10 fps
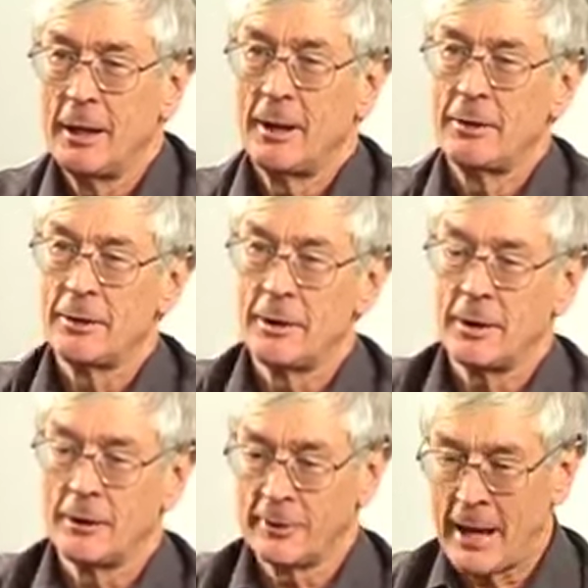and uh,
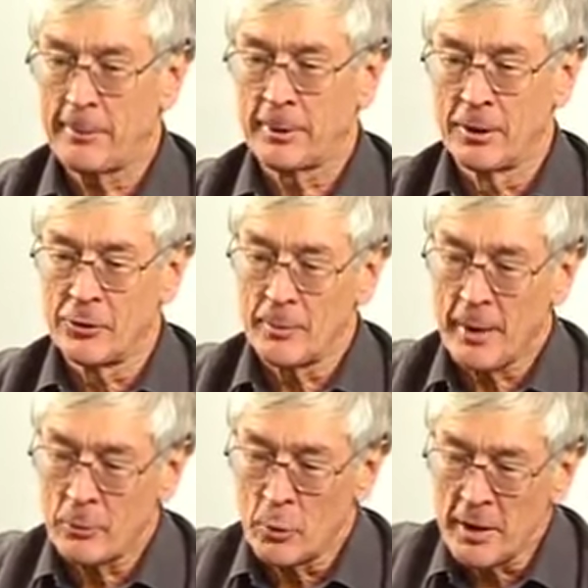of capitalism,
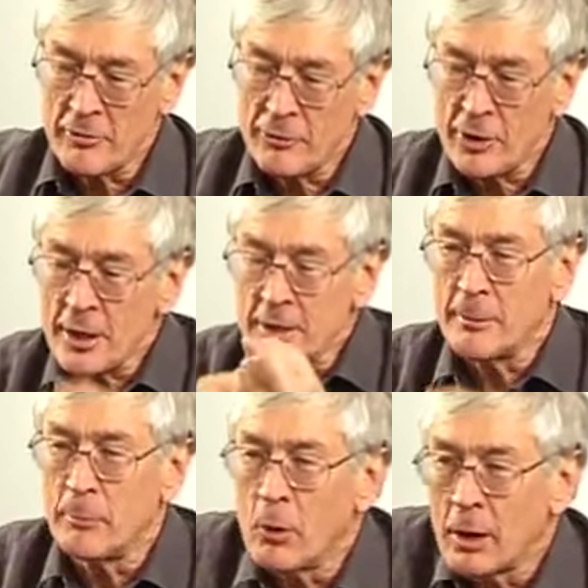and we're feeding the
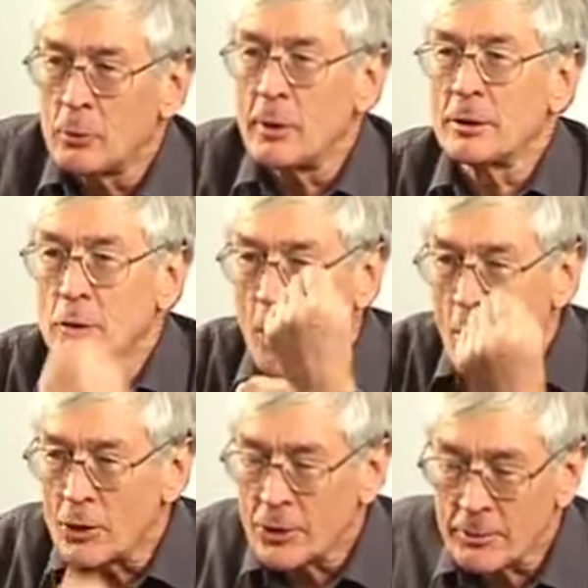boiler with
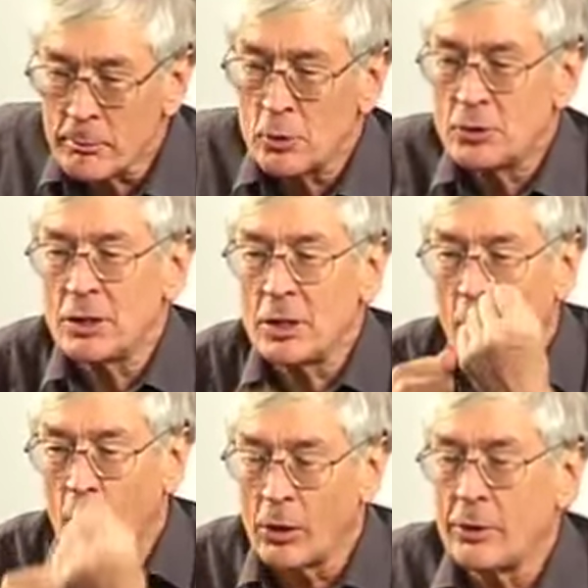growth and pushing
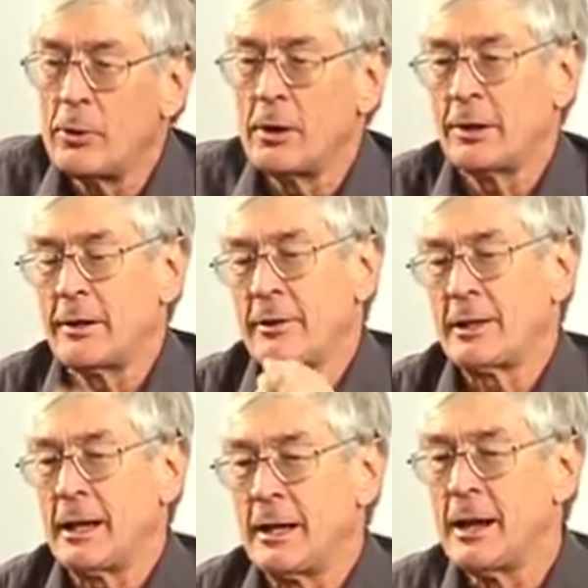coal and oil and
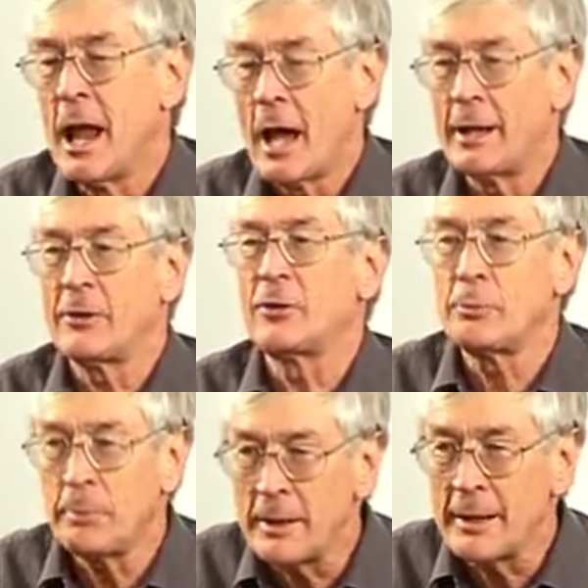everything in, and it's
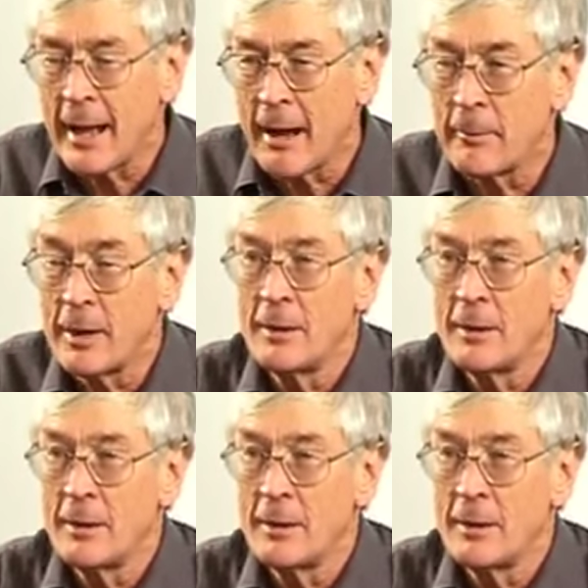speeding up,